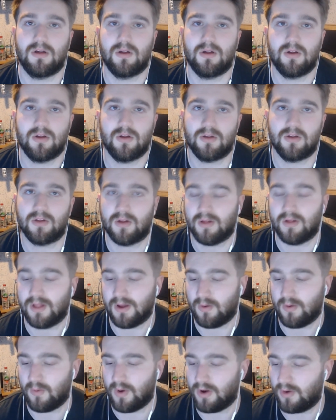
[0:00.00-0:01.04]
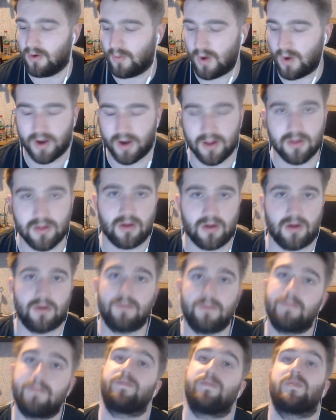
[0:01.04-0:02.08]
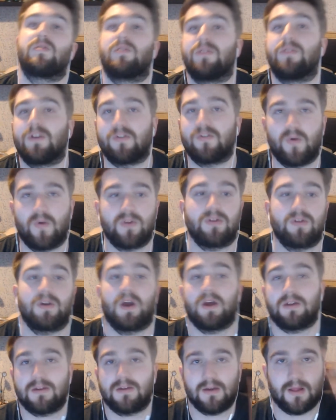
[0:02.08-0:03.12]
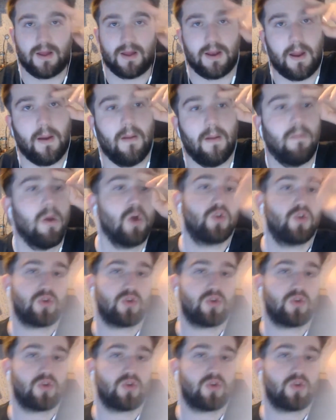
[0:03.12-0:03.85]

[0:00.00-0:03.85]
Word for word: so a little word of warning to you. So thanks for watching, guys. See you later. Peace.